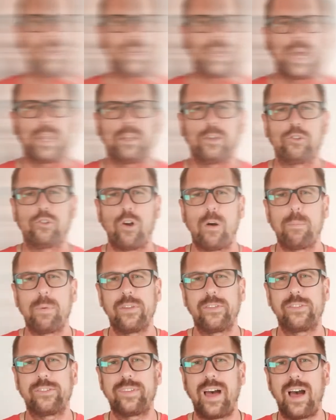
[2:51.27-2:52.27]
Yeah, the job
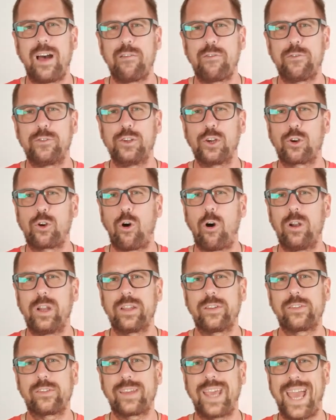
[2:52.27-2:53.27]
is tough, your
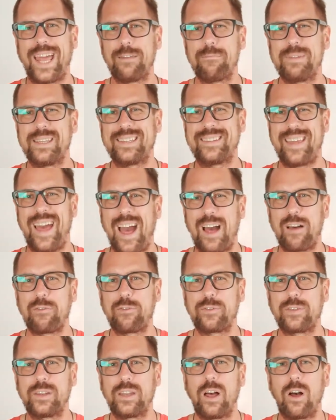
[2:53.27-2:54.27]
colleagues can be
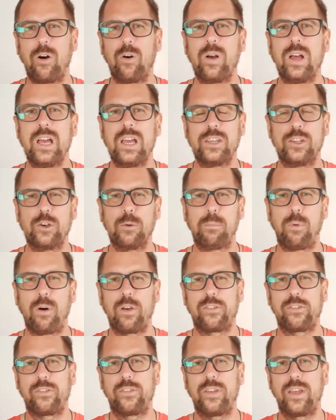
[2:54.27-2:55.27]
tough, you know, your
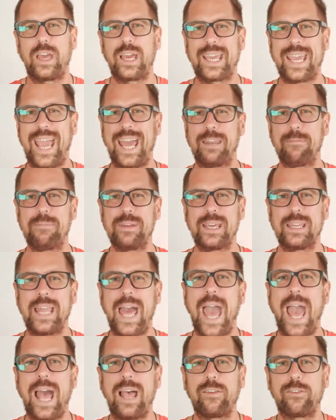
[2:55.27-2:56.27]
boss can be an
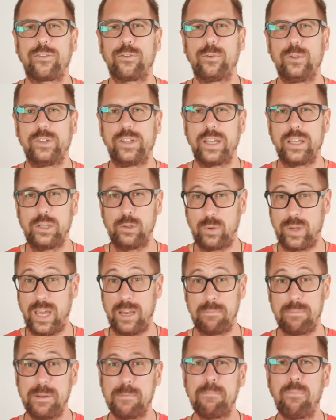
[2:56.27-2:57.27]
asshole, you
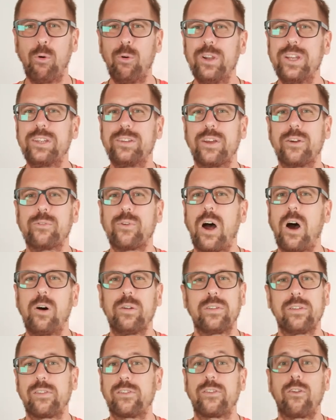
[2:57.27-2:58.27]
can be bullied
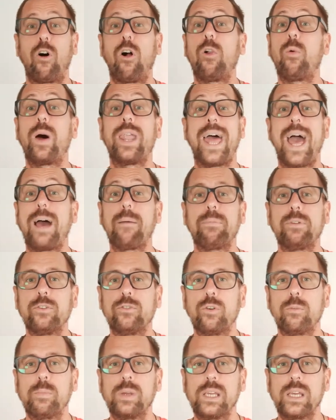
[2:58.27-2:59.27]
around. This is all what happened
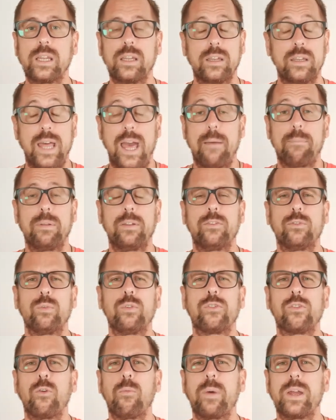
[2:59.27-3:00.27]
to me, and it happened to
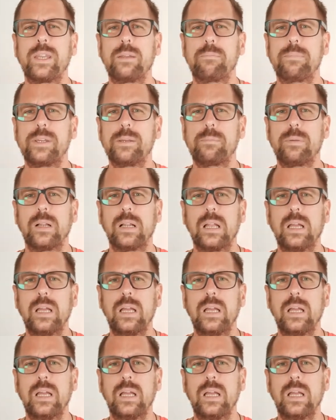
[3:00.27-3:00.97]
so many people.